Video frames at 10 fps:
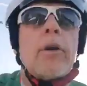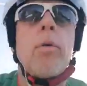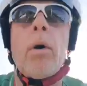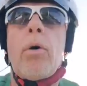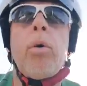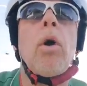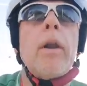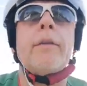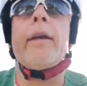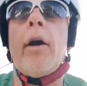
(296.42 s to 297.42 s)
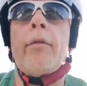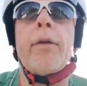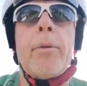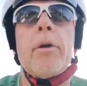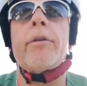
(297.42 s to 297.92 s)
quality of
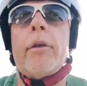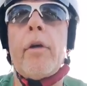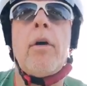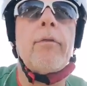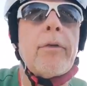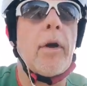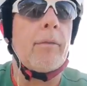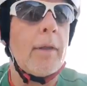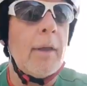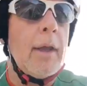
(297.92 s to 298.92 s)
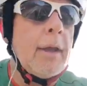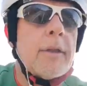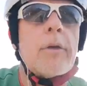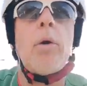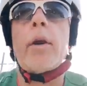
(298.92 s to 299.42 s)
the person, of the
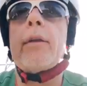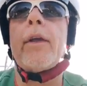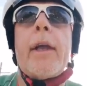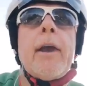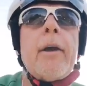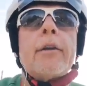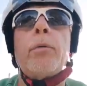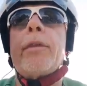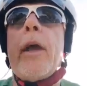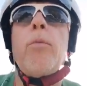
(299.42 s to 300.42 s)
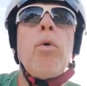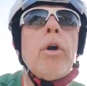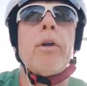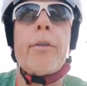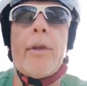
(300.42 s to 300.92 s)
quality of their character, with their
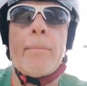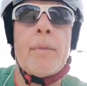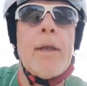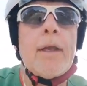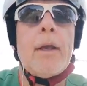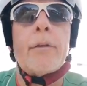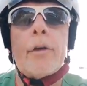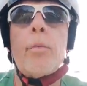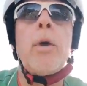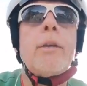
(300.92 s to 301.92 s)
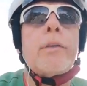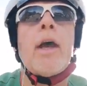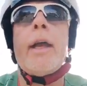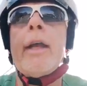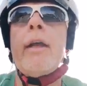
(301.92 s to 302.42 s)
worth. So we
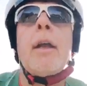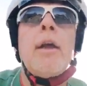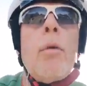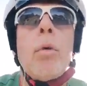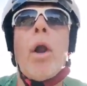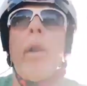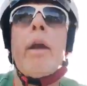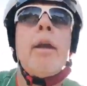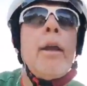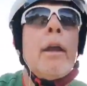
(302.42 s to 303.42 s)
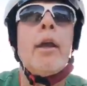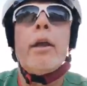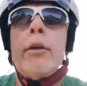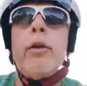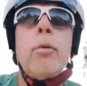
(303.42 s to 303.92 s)
say, well,
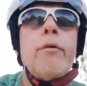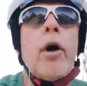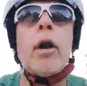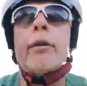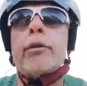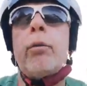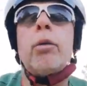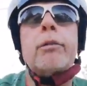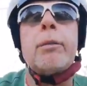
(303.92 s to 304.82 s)
you were violent towards